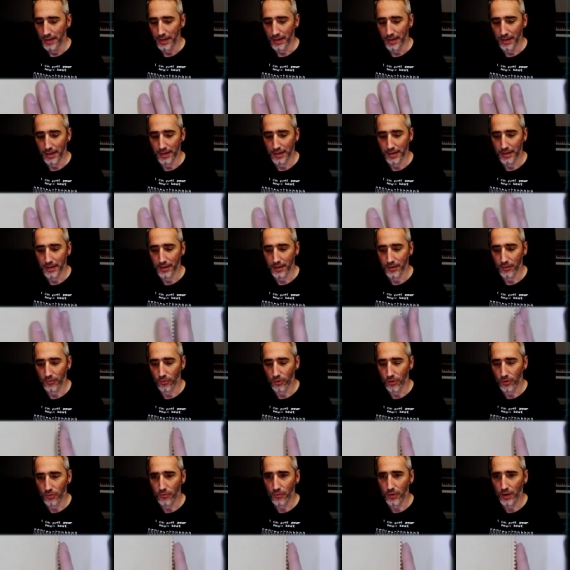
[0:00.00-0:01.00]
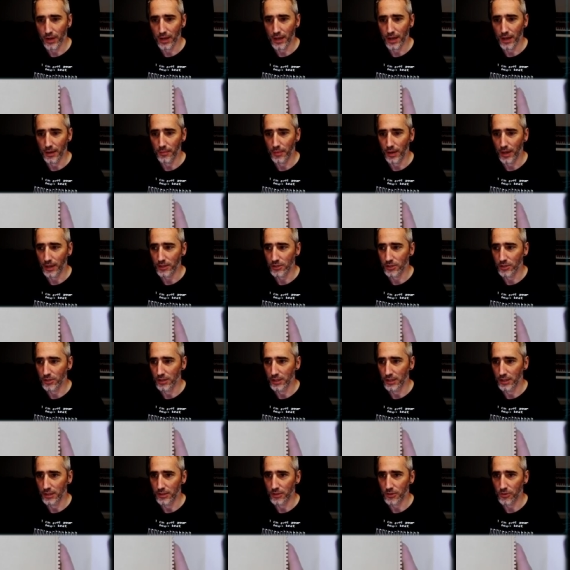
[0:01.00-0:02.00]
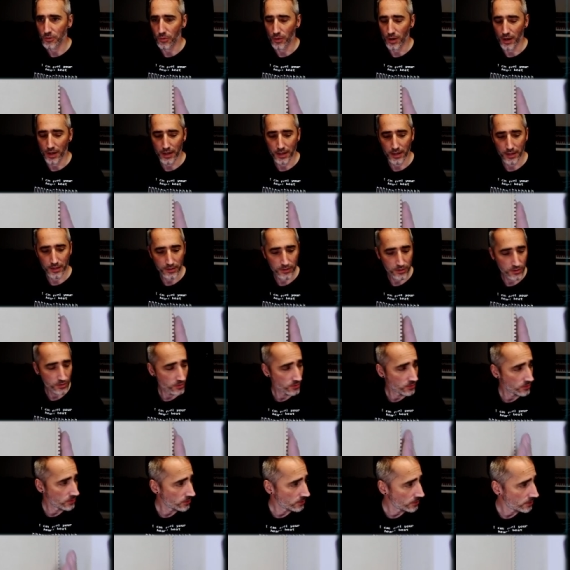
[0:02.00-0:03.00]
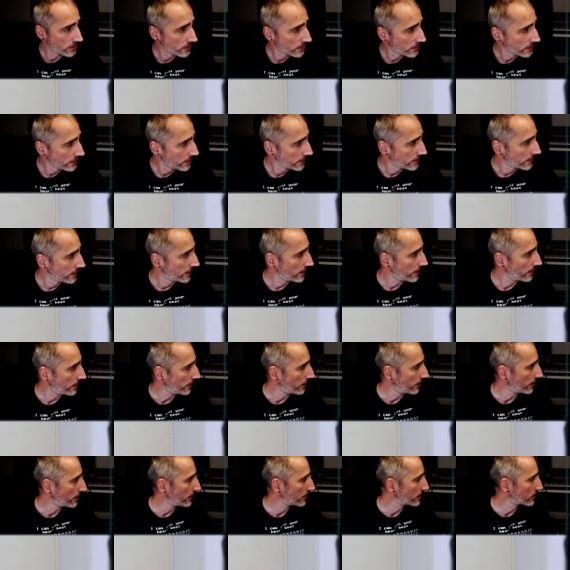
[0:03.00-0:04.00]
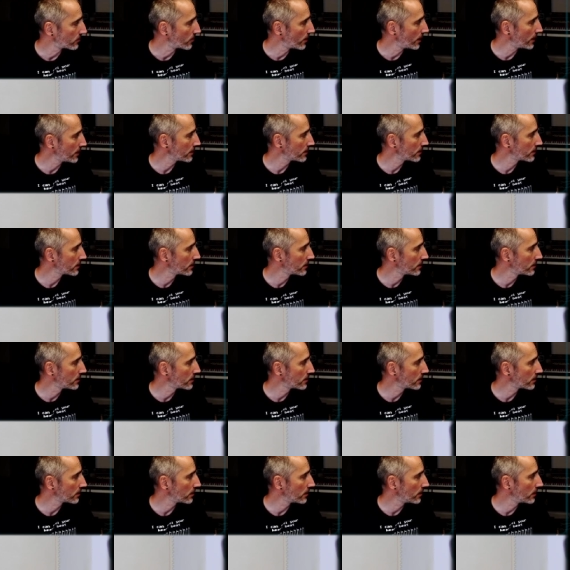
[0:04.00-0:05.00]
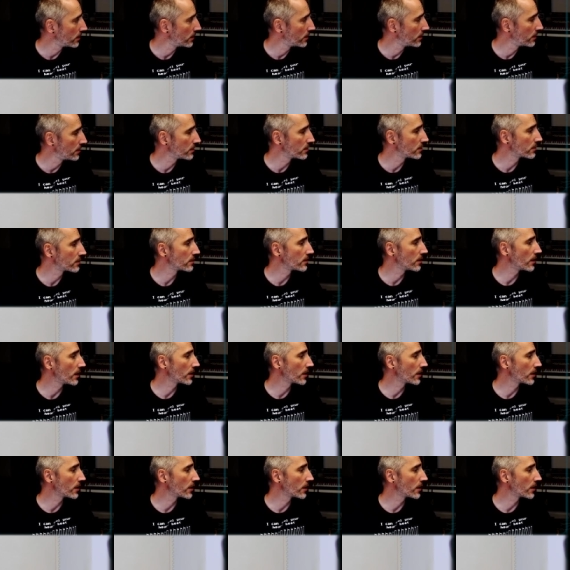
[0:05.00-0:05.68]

and uh, one way I'm actually trying to uh, address this is